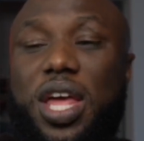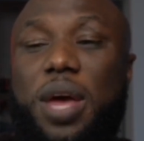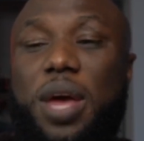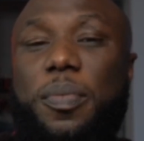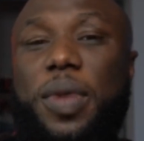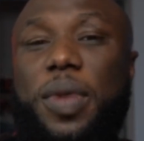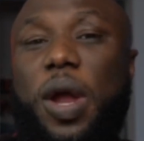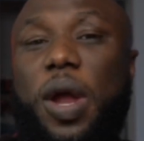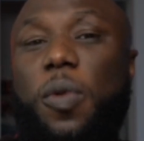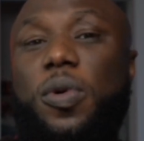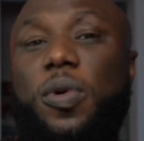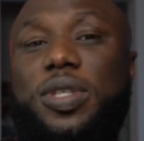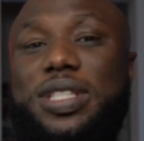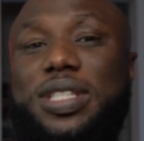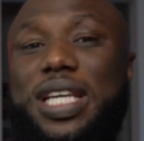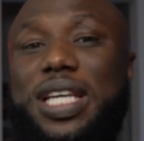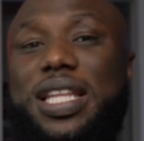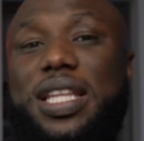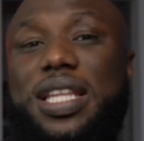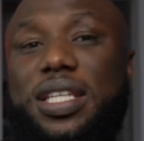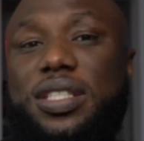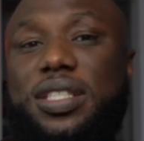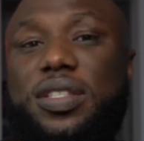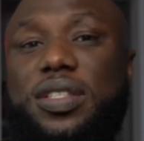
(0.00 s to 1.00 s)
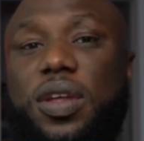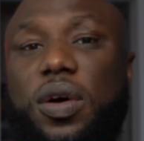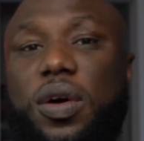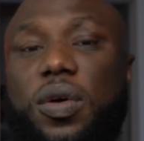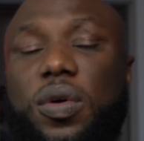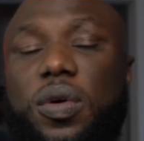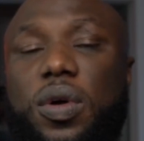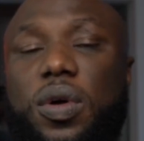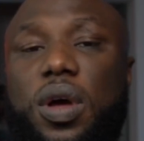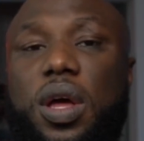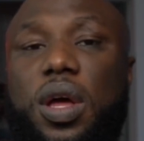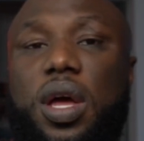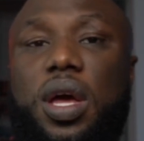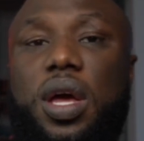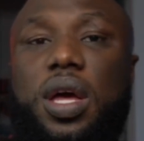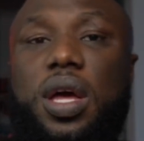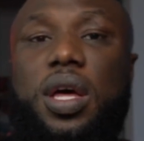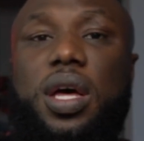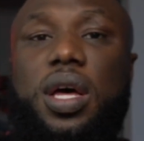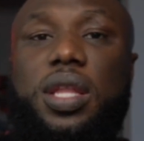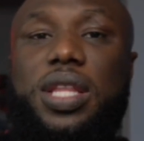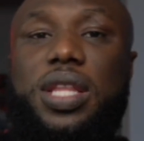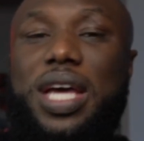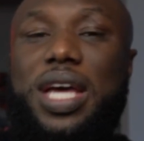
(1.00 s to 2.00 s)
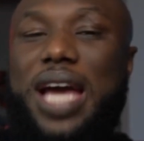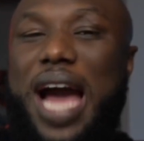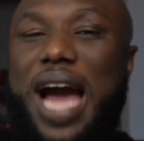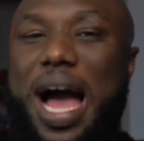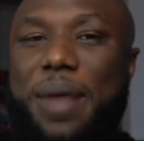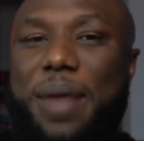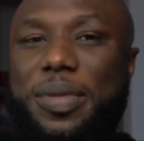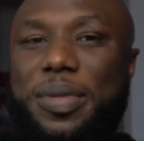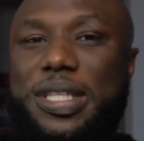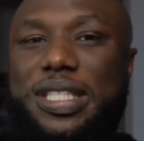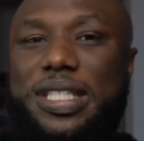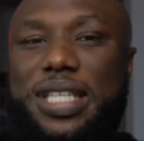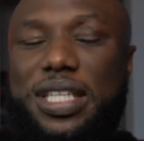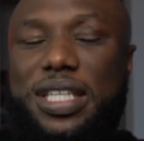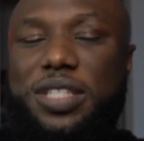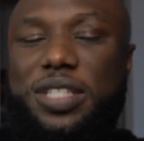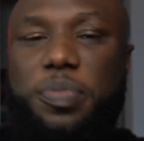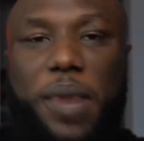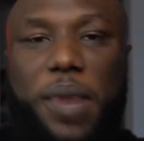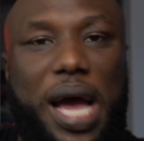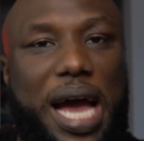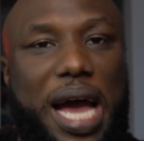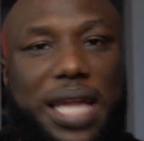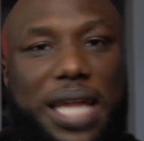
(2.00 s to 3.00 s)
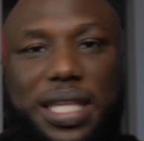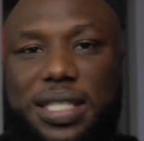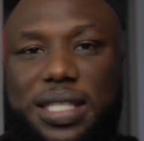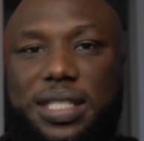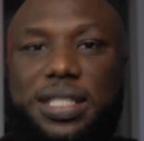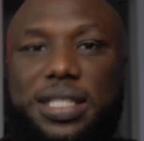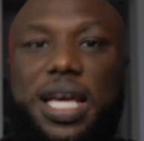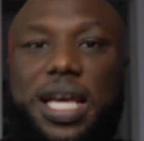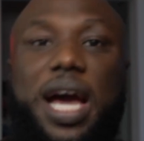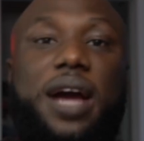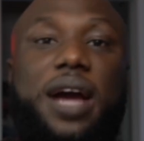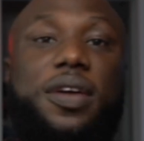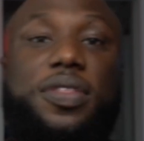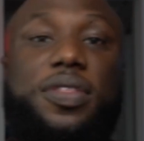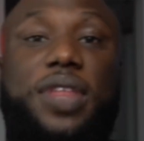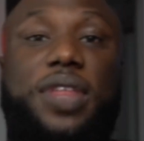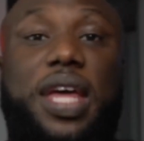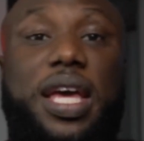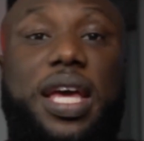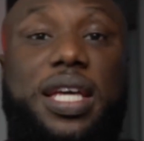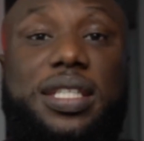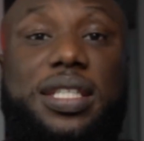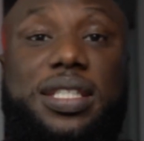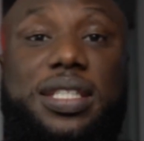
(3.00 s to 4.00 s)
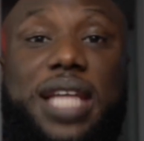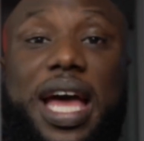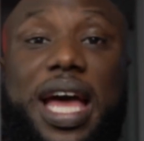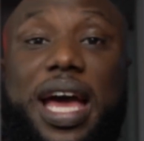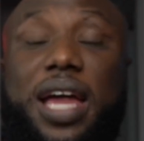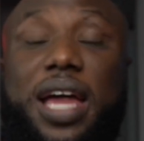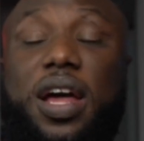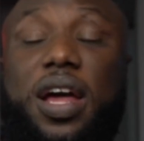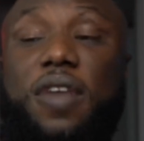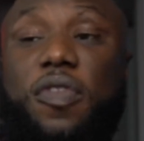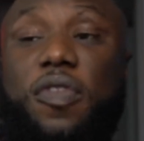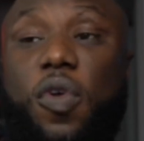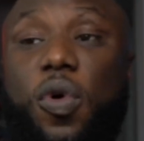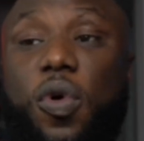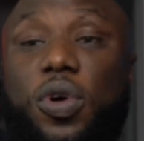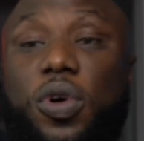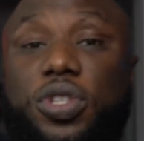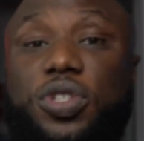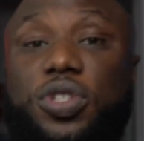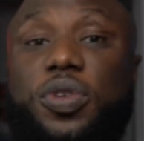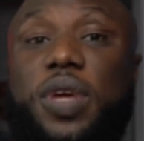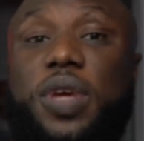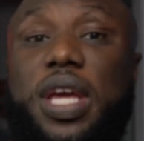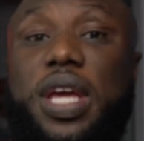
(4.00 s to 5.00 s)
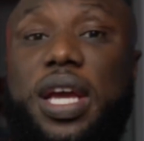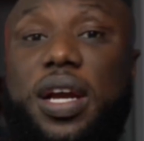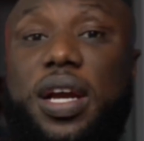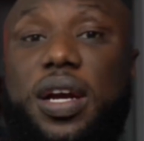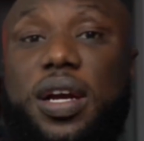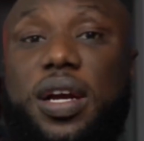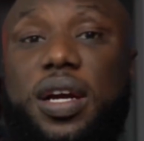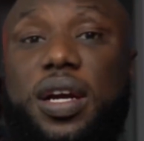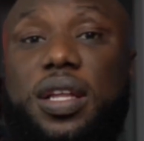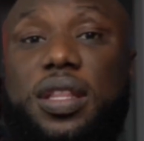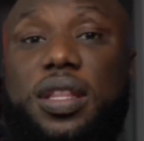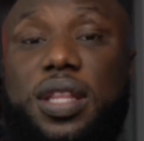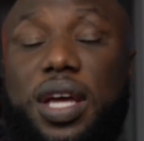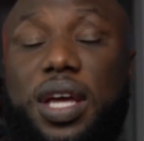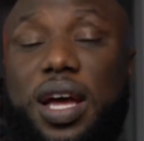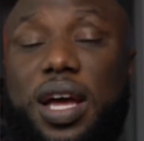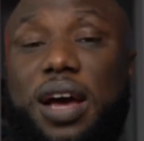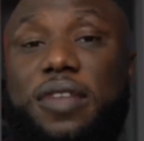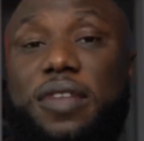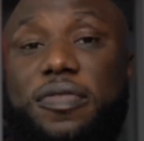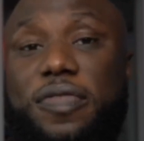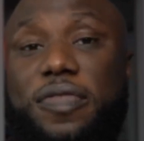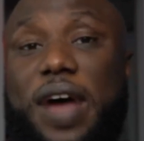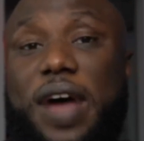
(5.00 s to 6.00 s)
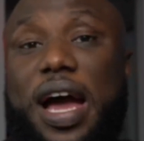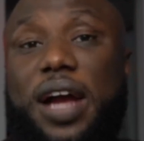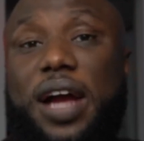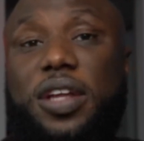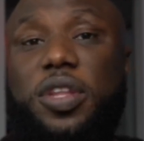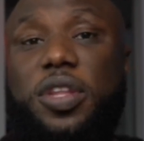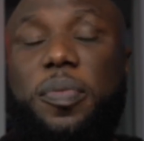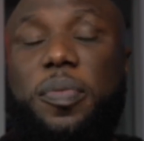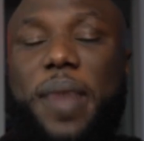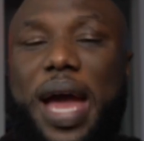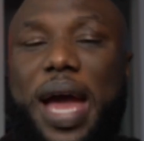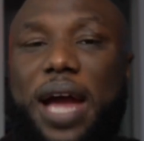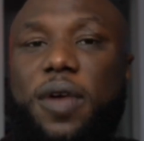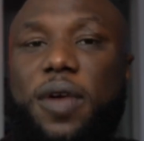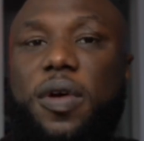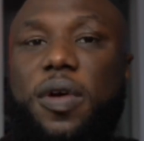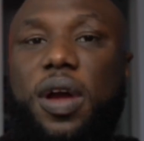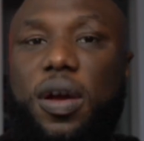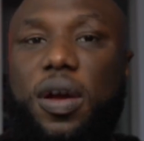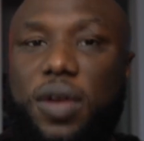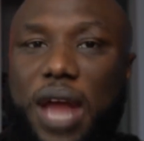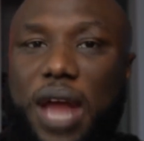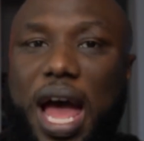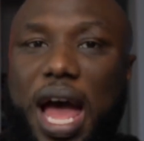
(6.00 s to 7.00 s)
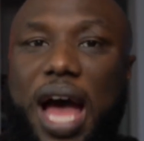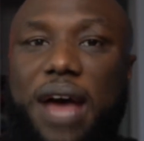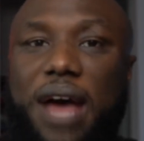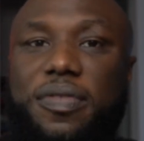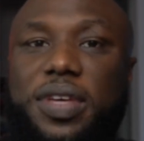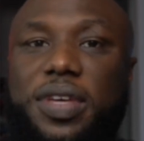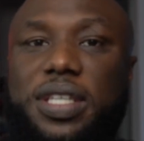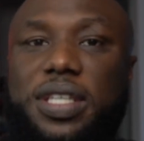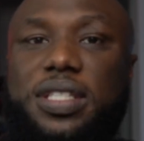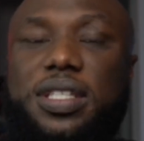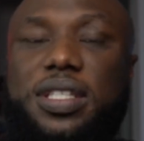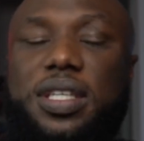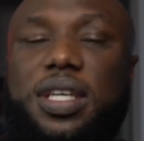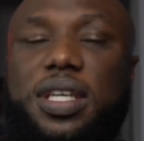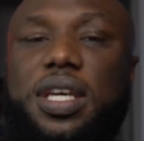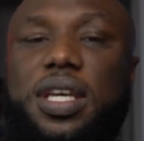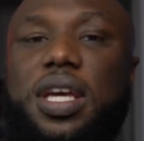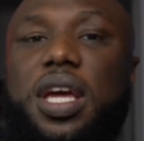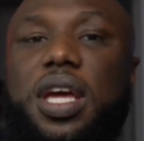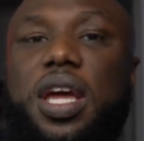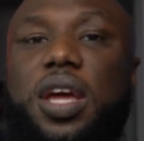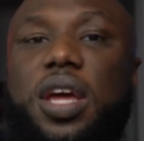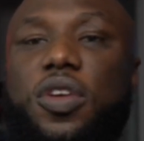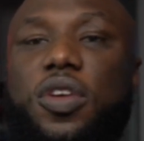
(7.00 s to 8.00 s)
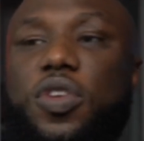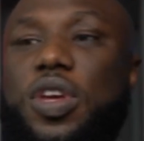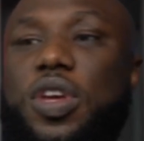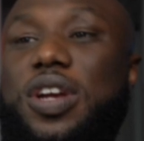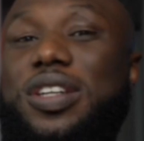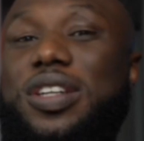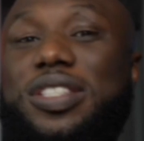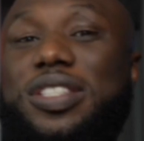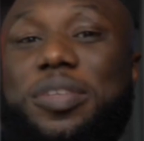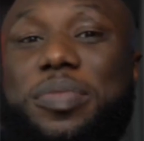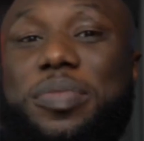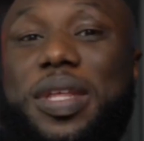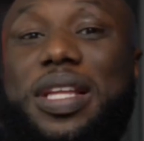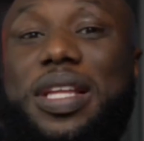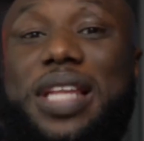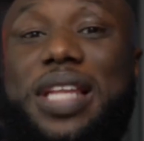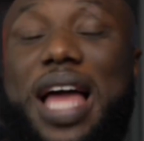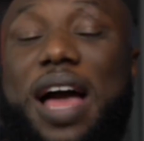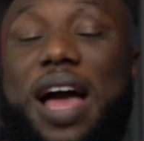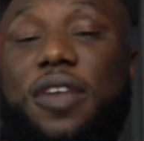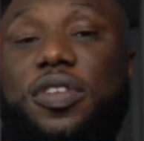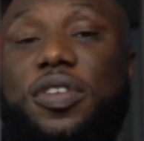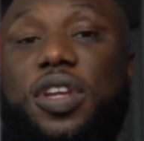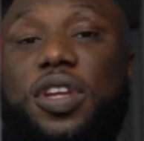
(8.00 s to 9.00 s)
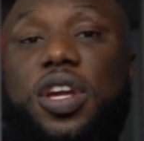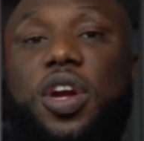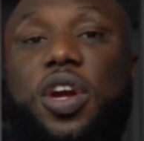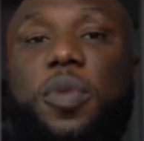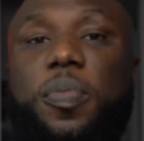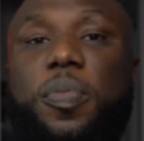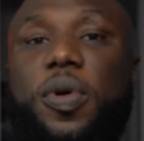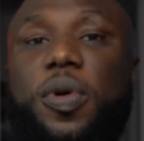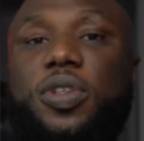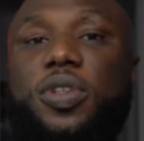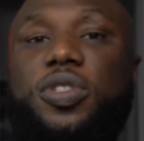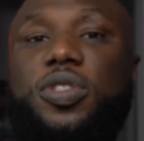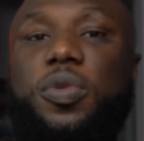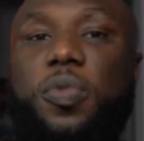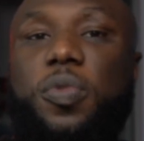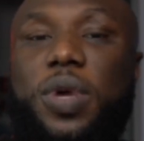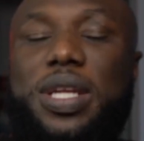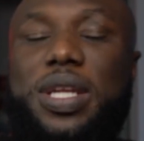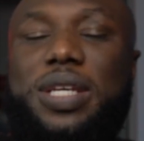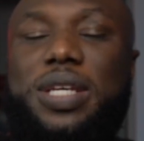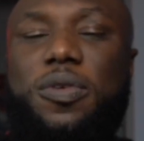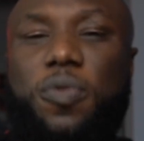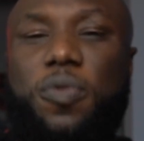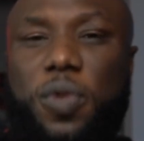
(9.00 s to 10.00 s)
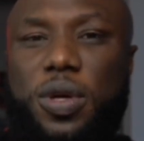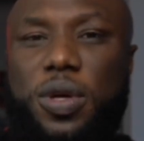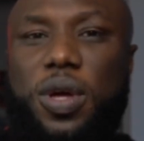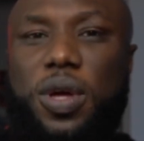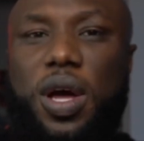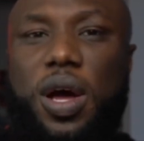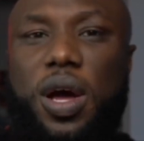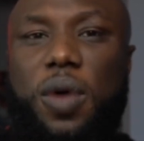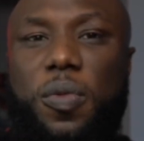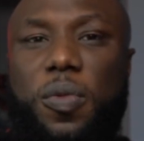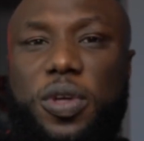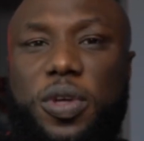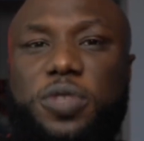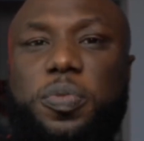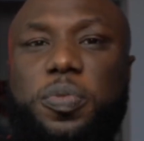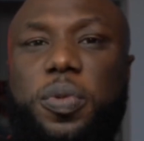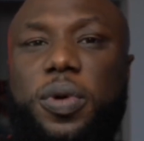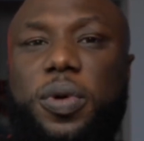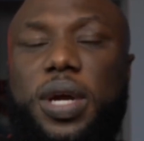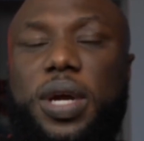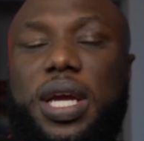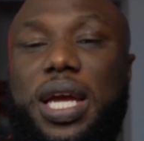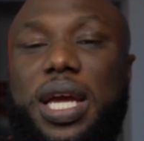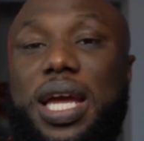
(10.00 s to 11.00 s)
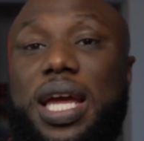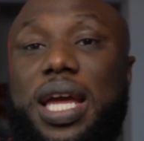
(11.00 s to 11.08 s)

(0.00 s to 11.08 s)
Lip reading: But I will say this though, the common sense behind this entire thing is that, of course, you hear the gunfire in the background. Obviously, you hear something loud, you hear a person whispering.